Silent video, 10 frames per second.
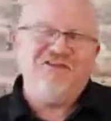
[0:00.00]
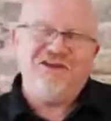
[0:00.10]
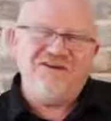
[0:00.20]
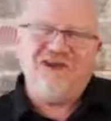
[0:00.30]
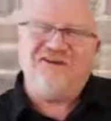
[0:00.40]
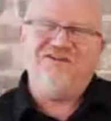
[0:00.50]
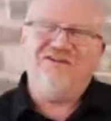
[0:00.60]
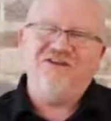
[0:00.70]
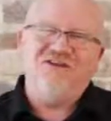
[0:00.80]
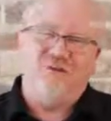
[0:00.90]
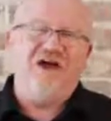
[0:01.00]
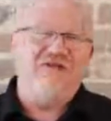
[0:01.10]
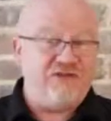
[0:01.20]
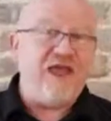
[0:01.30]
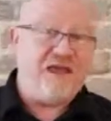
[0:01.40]
ATX was
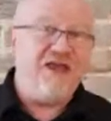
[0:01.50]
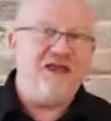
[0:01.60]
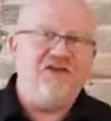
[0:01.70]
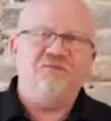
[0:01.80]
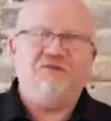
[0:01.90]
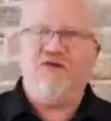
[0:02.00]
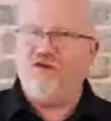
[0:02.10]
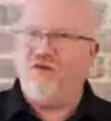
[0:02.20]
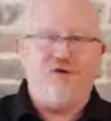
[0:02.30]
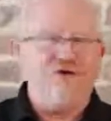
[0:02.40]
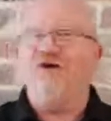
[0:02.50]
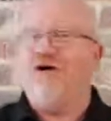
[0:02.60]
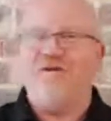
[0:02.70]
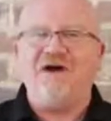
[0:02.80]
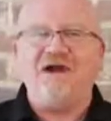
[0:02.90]
and is pretty cool. You can go out
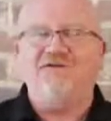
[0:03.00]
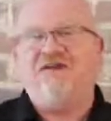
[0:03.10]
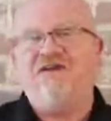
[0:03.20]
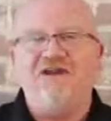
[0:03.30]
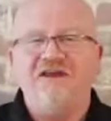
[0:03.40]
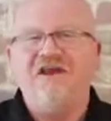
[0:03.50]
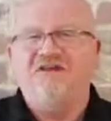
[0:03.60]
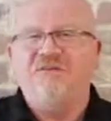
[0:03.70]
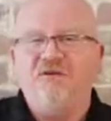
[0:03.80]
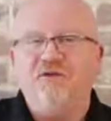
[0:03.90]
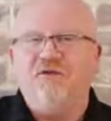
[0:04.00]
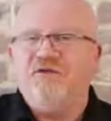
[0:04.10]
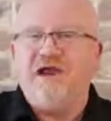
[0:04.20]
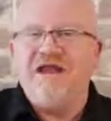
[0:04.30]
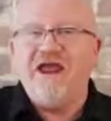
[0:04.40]
and buy a Flex ATX motherboard
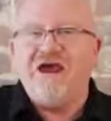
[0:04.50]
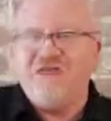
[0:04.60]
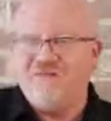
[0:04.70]
right now.